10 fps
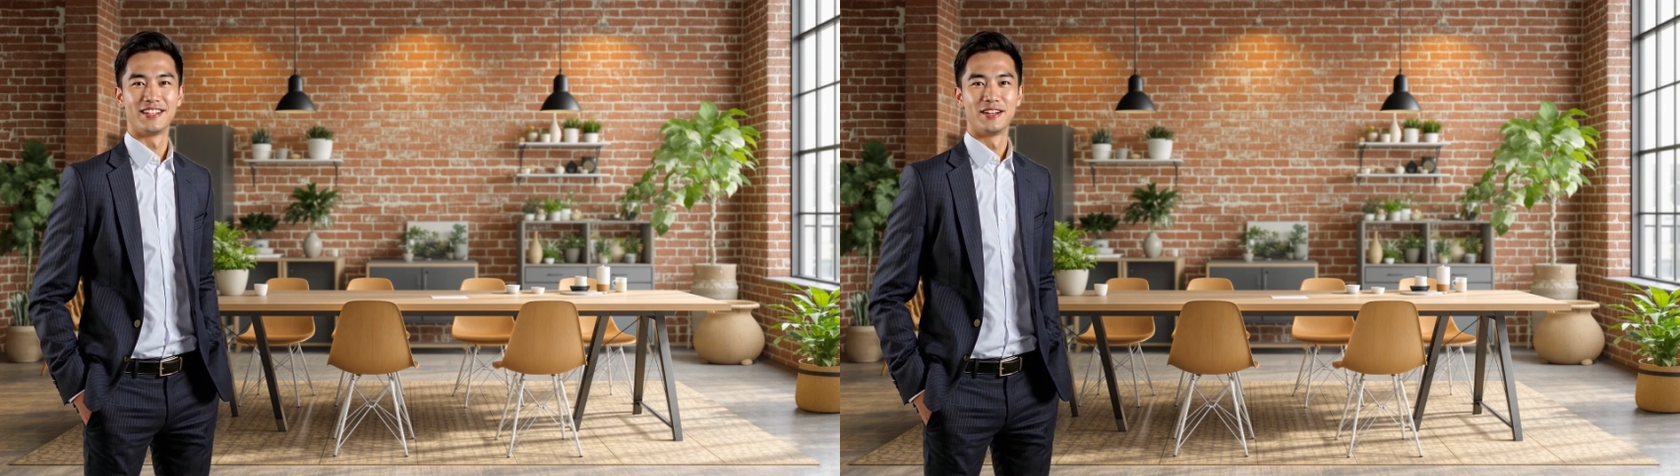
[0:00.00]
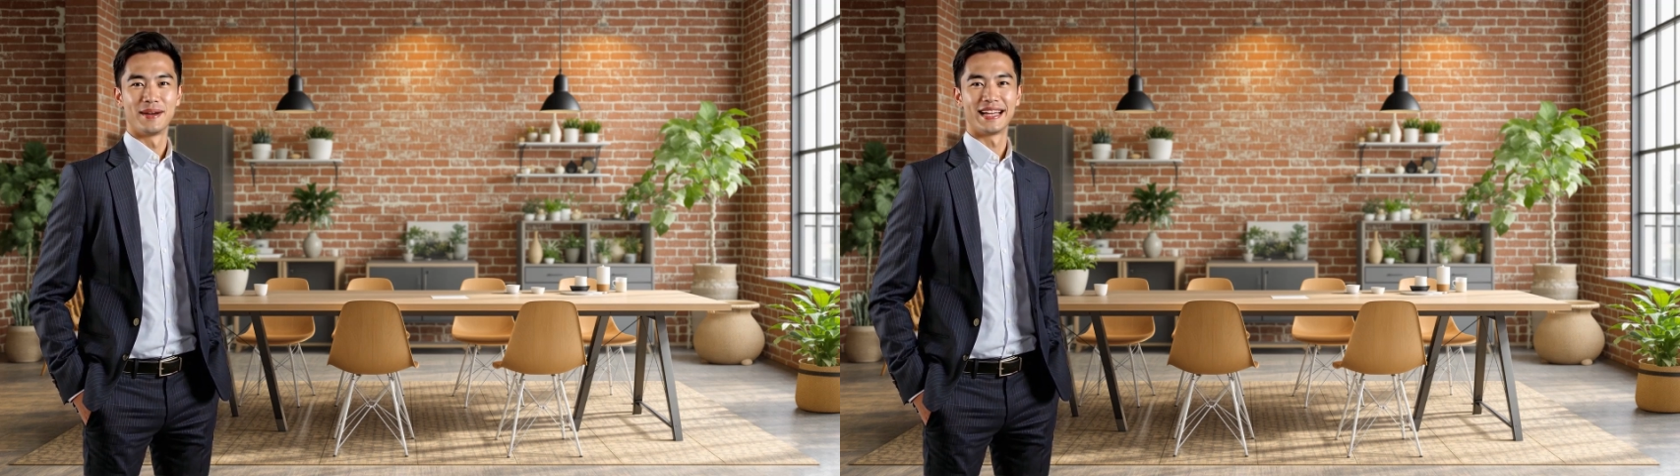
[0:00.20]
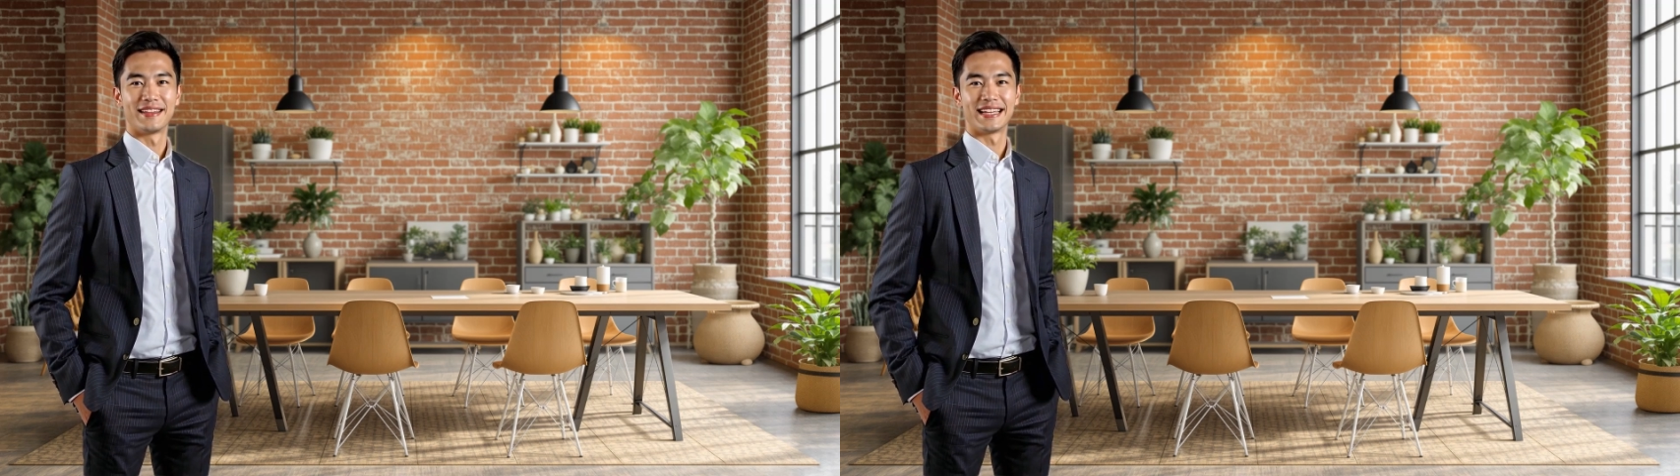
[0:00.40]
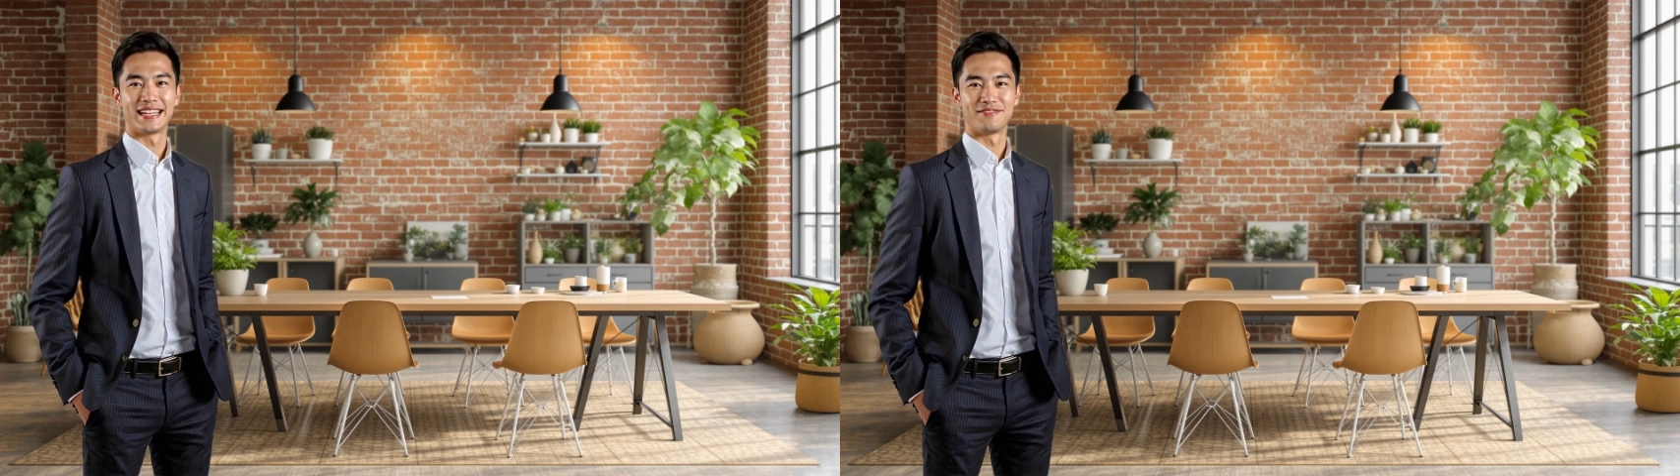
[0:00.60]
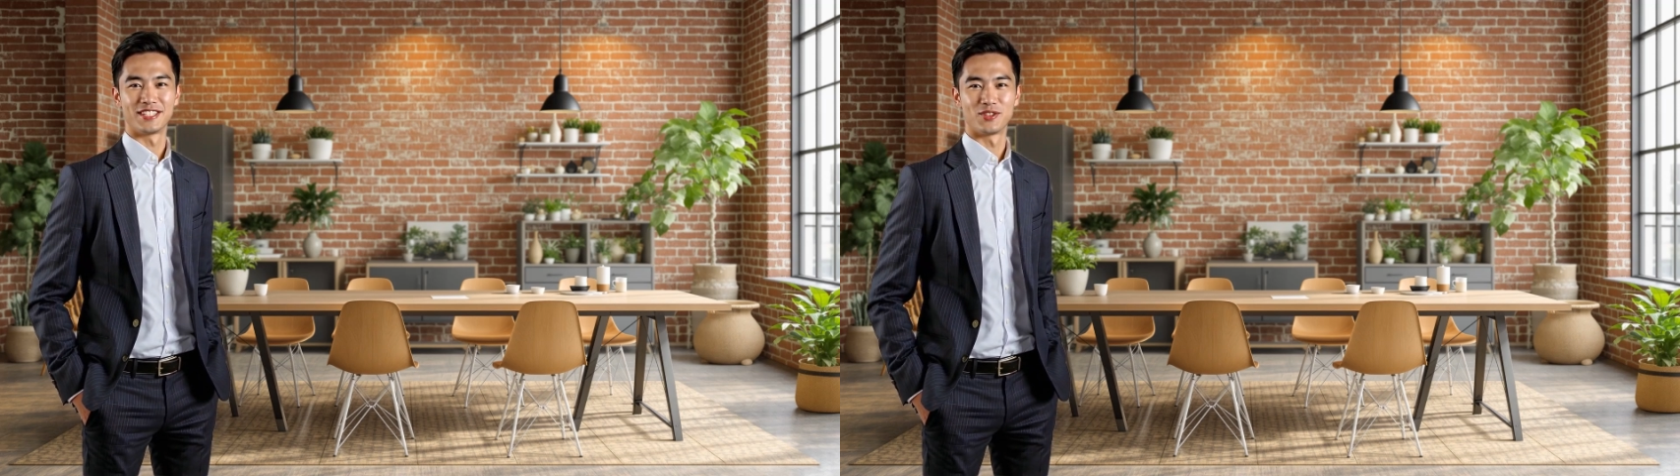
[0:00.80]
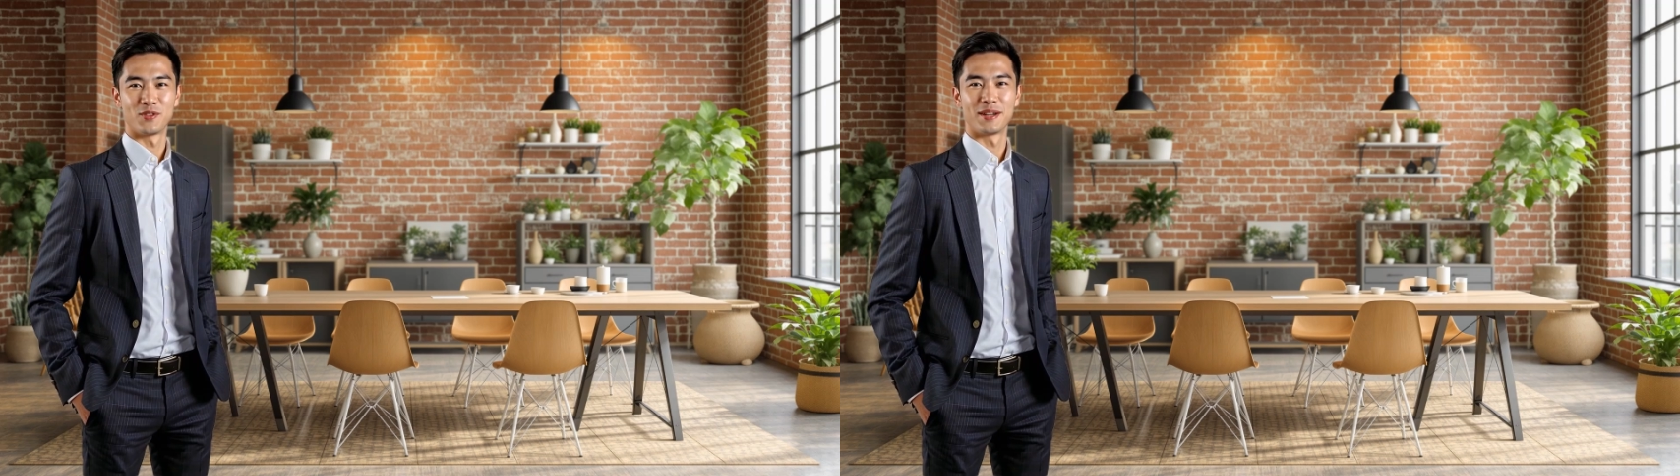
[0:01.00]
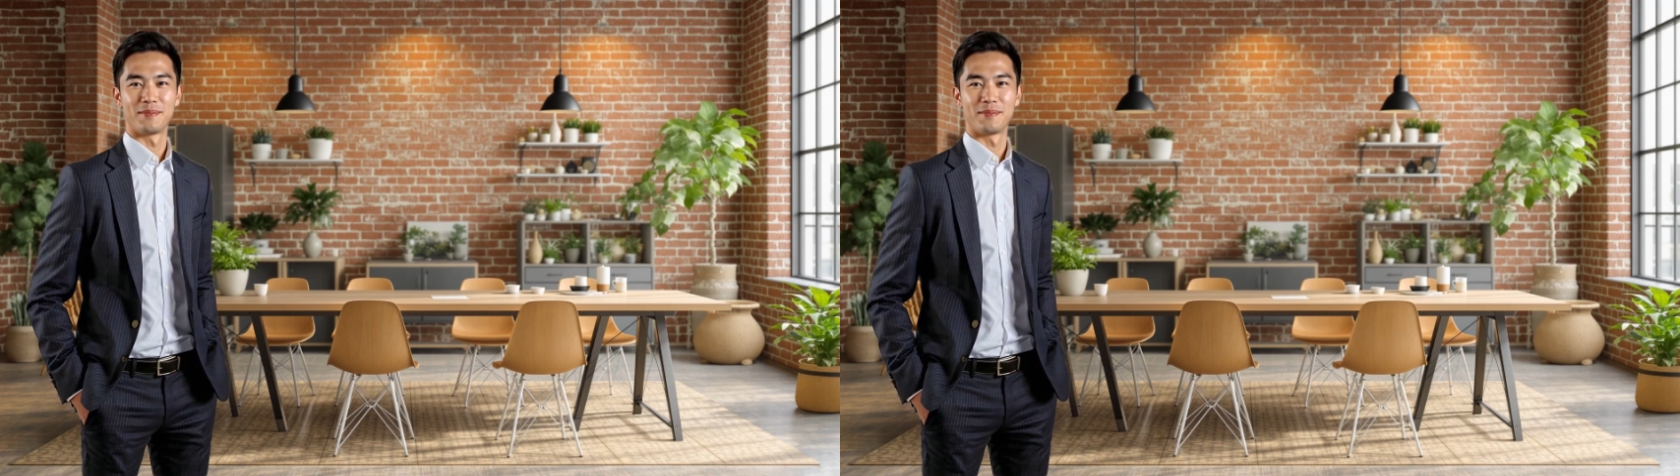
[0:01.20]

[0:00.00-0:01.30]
to make the inventory